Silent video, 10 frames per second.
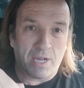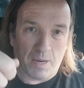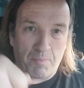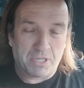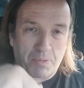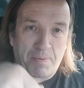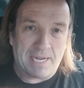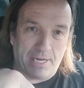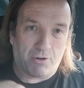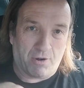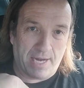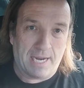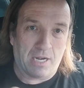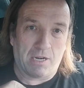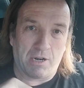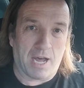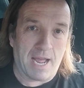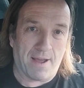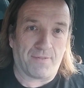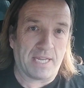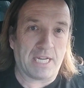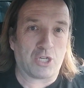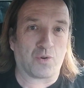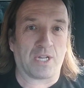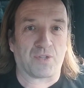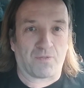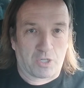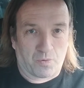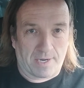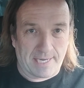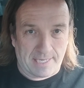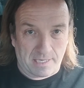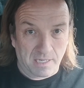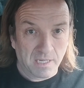and melt a penny in our hand and not have the heat transfer to our hand.